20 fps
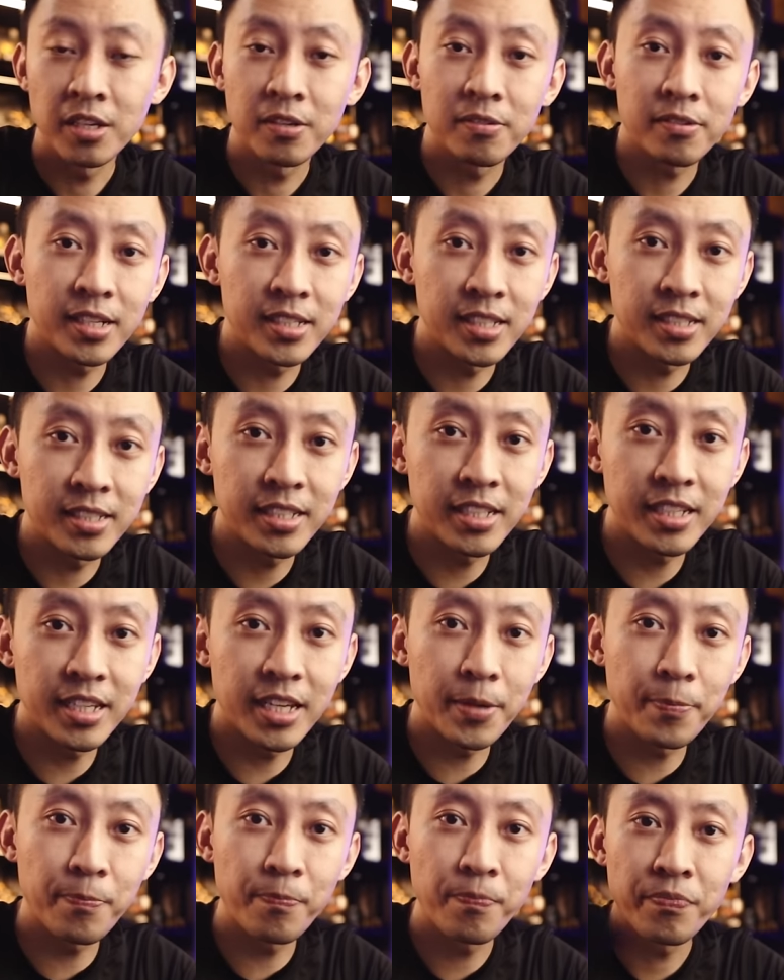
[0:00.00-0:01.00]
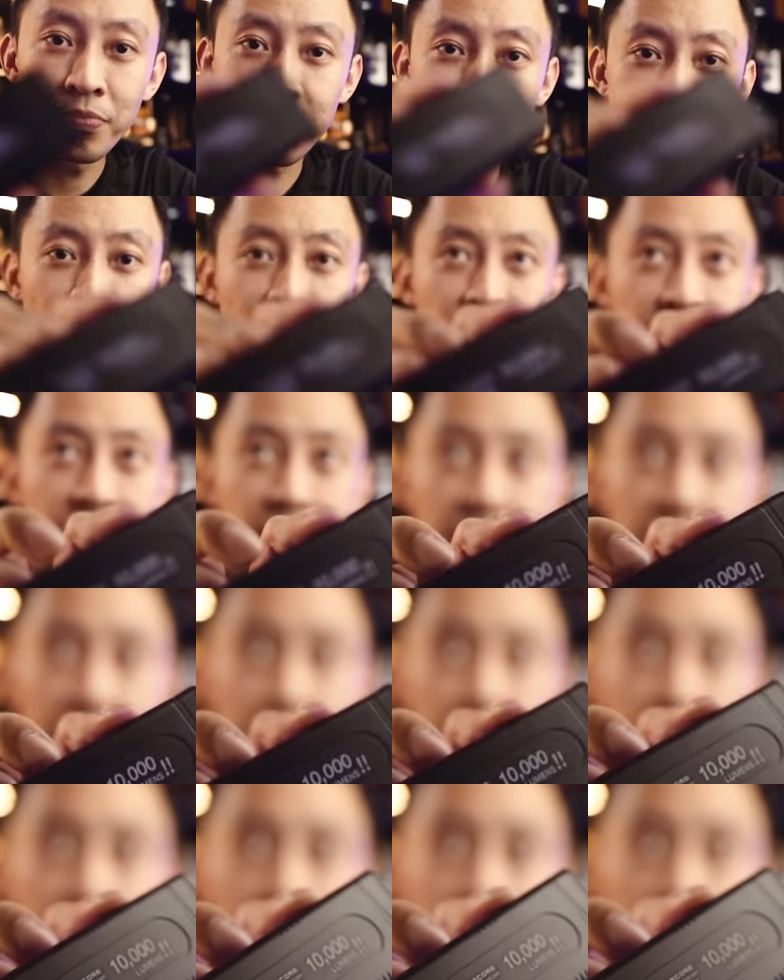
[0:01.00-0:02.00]
Right, the TM 10K
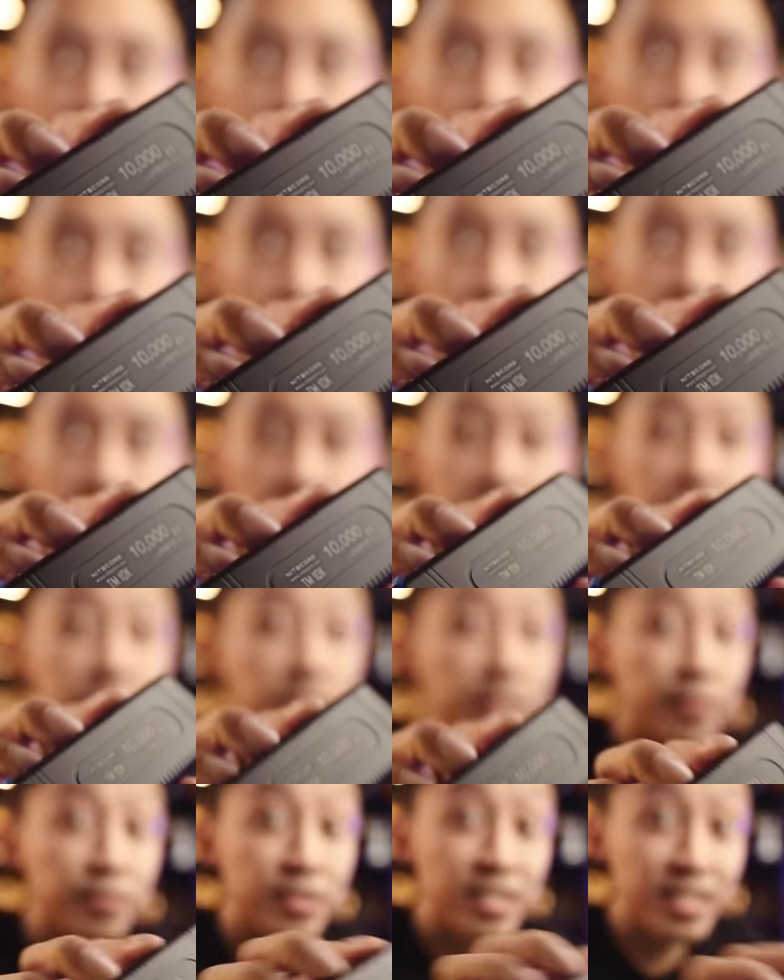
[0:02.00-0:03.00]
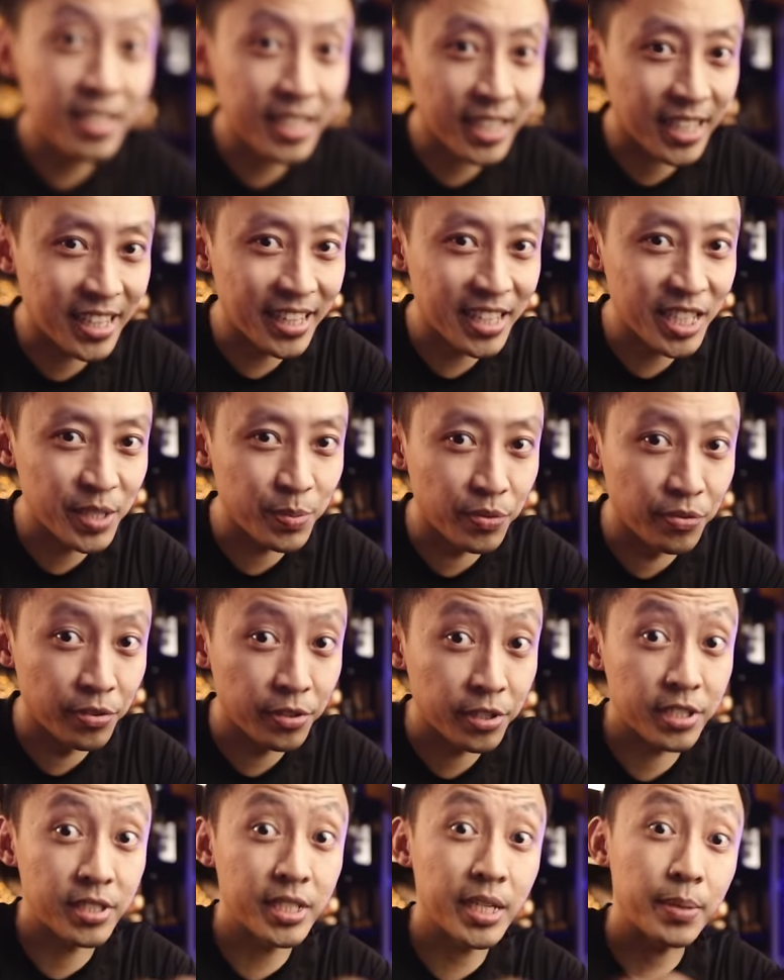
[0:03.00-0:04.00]
could only do 7 seconds
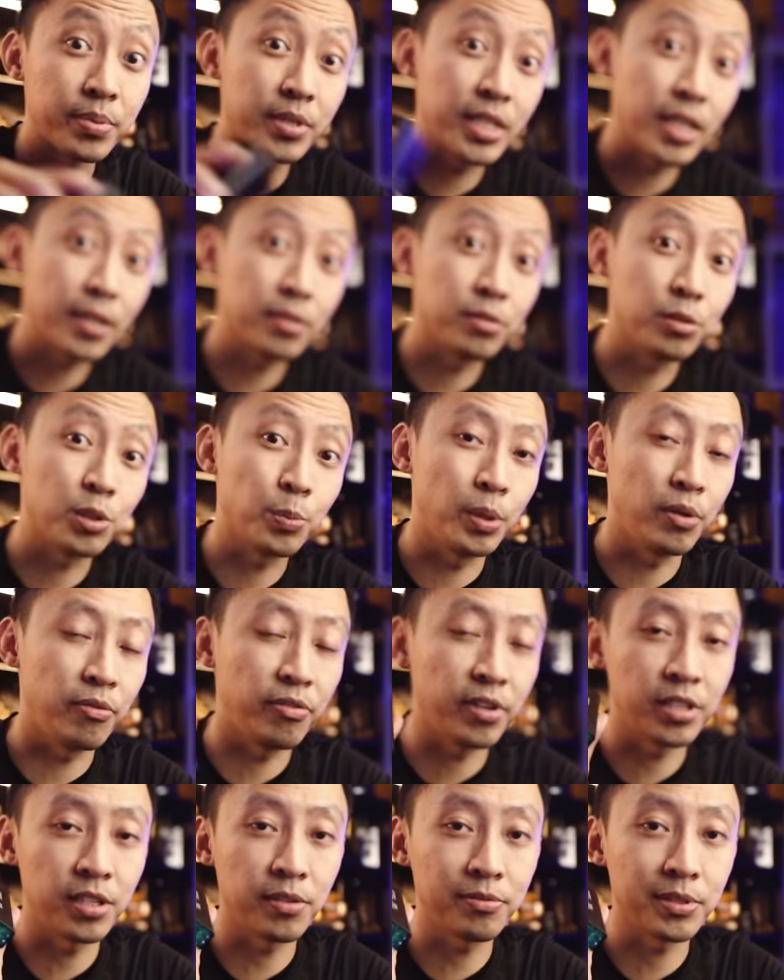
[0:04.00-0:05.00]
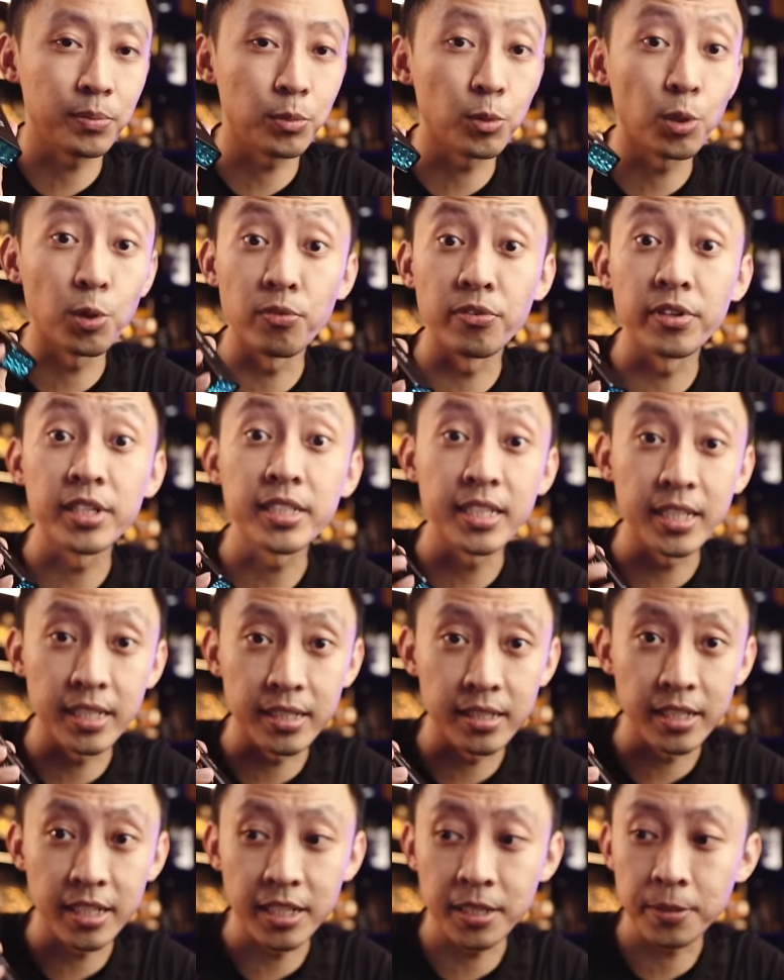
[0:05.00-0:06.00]
before it steps down to prevent it from
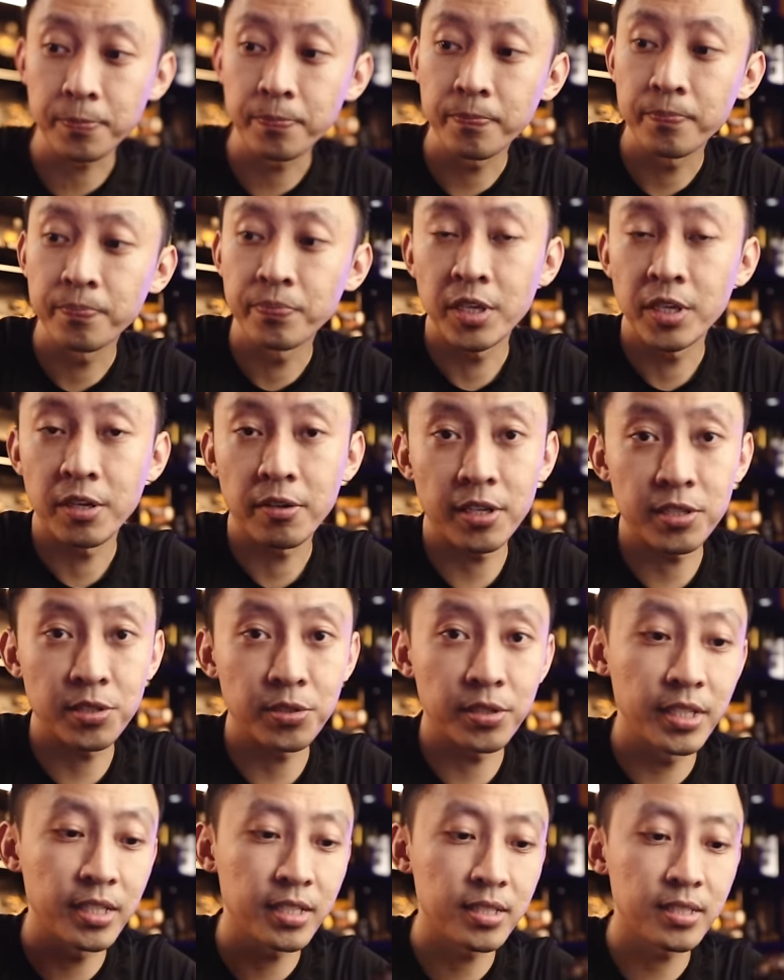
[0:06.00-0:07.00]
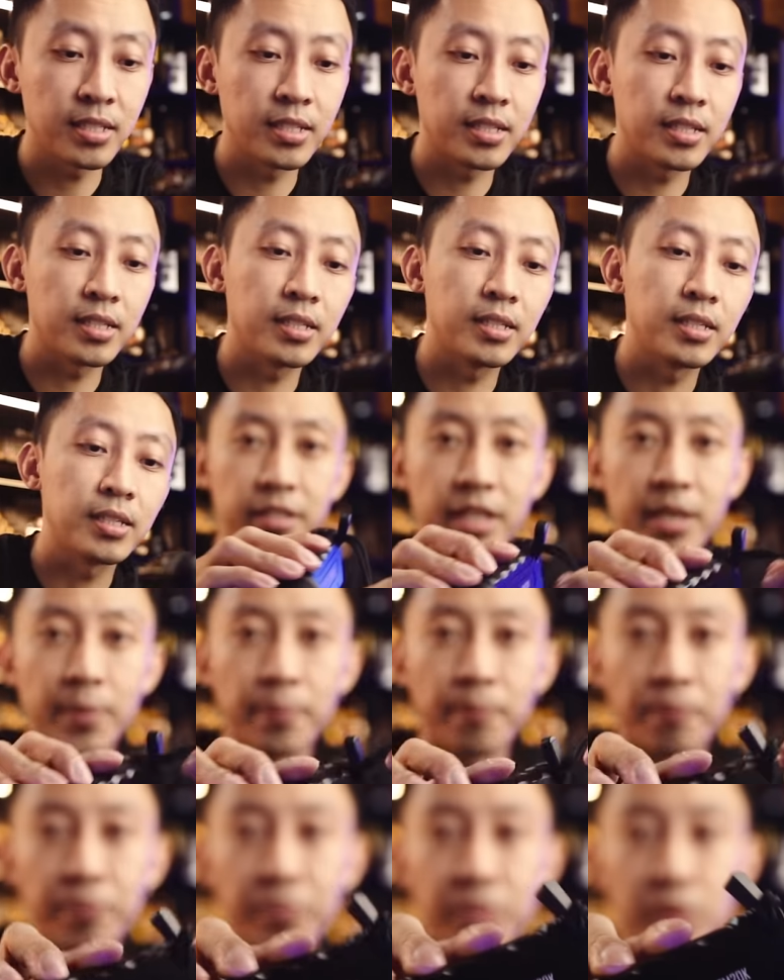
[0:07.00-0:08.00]
overheating. Alright, so here's the
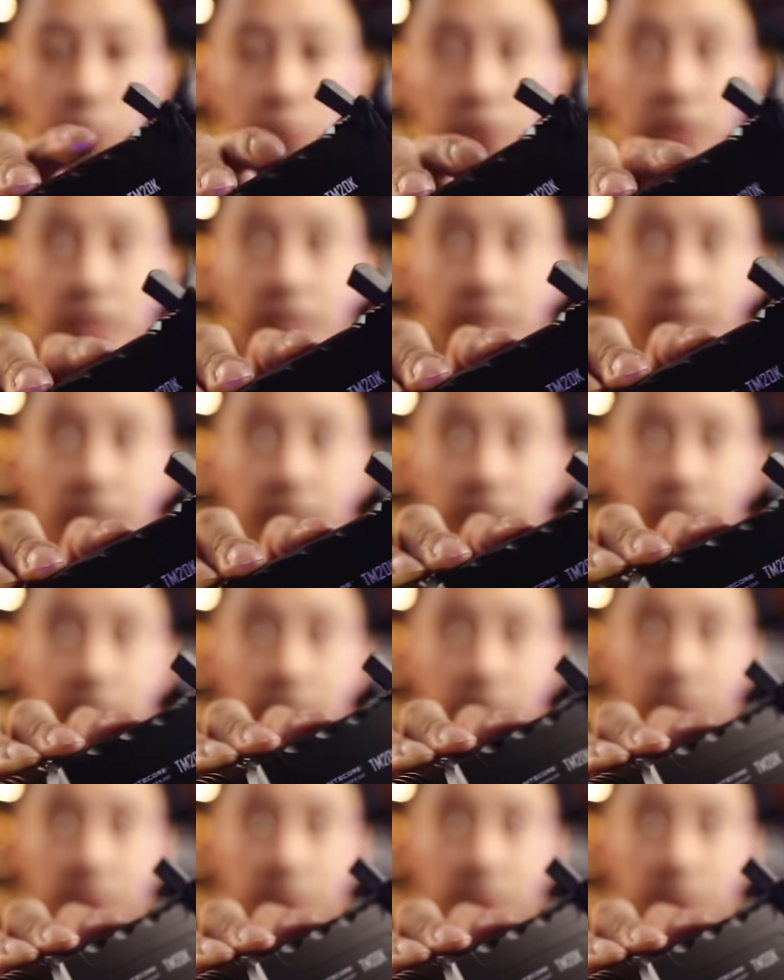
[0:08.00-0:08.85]
TM 20K.